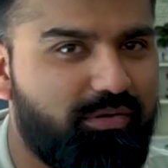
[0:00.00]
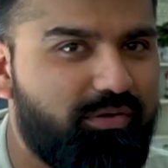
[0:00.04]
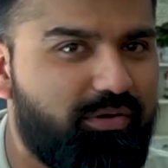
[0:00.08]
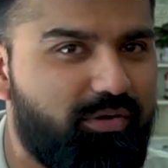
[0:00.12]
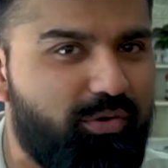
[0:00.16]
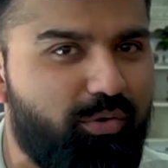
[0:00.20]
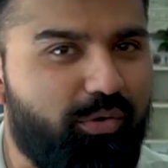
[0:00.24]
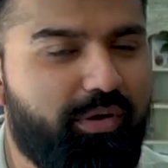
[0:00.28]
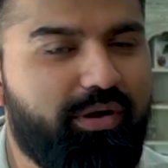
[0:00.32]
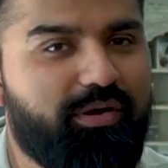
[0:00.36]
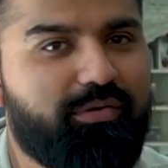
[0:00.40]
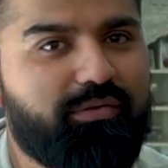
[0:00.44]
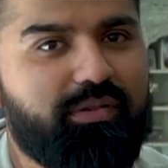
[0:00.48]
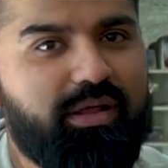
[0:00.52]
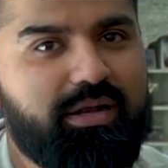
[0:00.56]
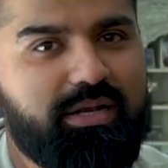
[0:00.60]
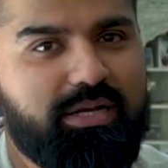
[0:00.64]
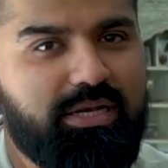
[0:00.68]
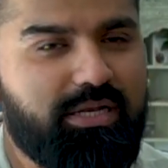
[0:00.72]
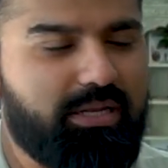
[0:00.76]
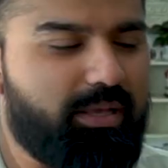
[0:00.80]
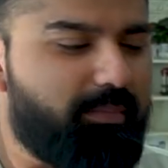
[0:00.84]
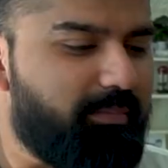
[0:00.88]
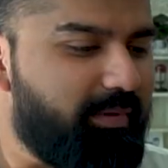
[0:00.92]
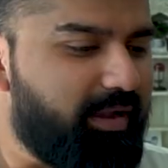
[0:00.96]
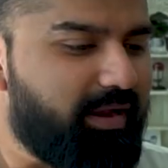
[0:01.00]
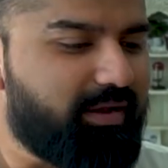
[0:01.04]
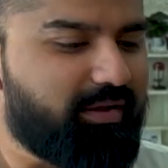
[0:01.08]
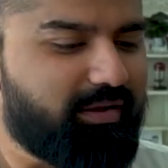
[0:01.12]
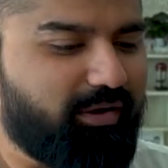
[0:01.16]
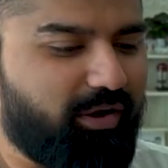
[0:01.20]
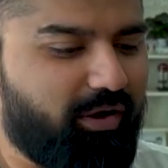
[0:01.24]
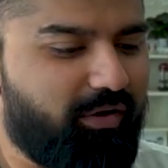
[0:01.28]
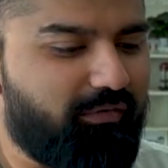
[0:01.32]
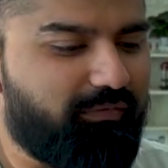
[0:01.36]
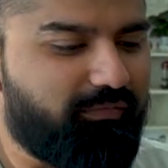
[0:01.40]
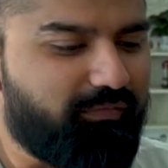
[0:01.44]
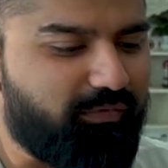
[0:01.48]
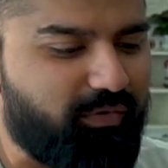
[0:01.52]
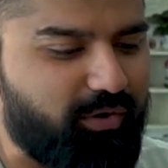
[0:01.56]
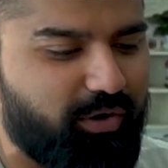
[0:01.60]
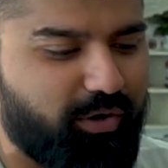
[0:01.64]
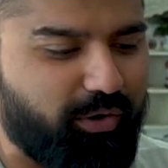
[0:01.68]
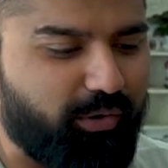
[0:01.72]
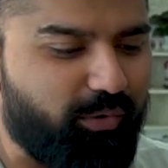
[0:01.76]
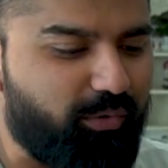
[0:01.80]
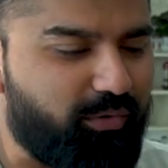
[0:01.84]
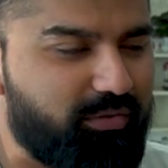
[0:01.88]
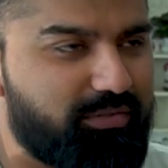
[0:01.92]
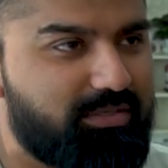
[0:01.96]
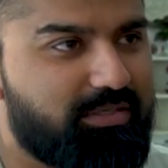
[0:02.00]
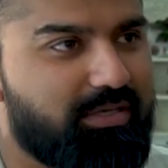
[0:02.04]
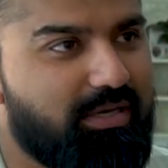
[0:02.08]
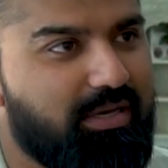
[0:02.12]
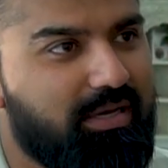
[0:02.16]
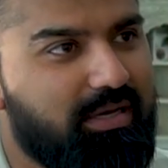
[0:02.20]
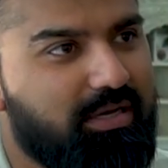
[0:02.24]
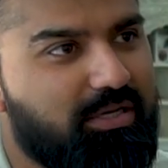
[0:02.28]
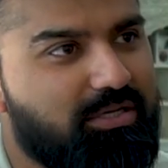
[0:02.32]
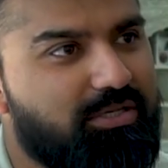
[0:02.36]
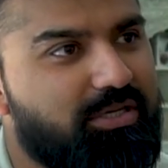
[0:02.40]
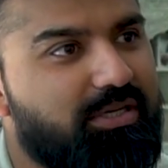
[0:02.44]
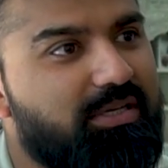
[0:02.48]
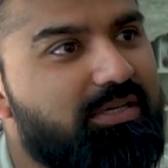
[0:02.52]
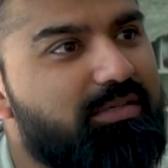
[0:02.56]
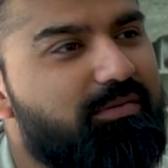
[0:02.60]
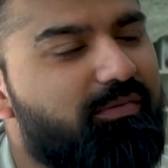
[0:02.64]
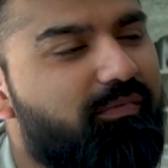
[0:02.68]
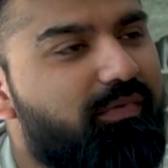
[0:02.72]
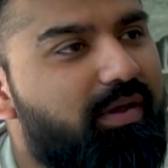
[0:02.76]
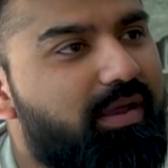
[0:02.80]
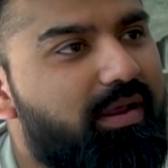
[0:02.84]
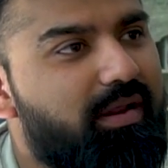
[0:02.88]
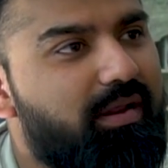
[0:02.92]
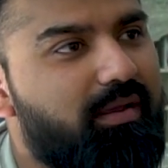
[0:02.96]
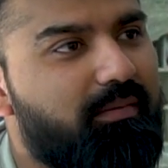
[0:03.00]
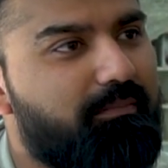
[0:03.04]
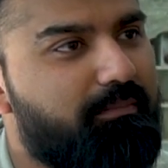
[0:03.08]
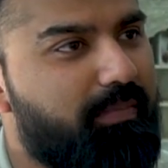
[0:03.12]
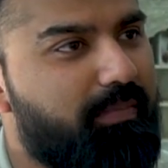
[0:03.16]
go into that debate of clothes. She's wearing